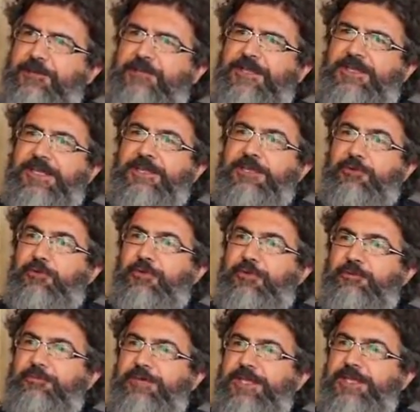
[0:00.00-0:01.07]
but then you
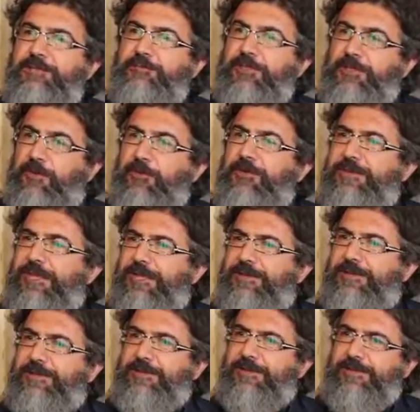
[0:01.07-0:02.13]
compete with all the
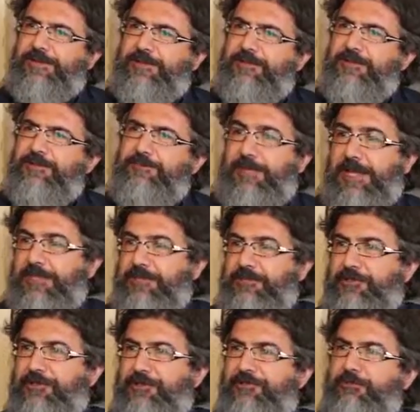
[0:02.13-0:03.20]
other
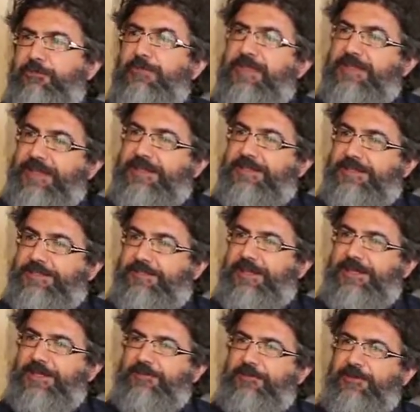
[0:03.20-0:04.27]
competitors within the
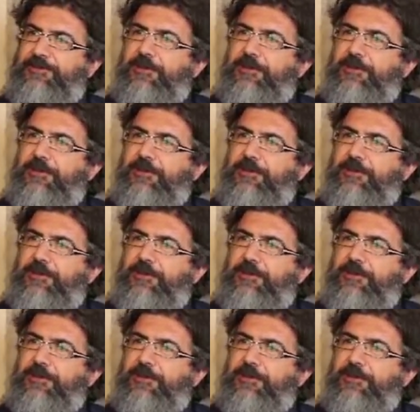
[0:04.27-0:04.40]
territory.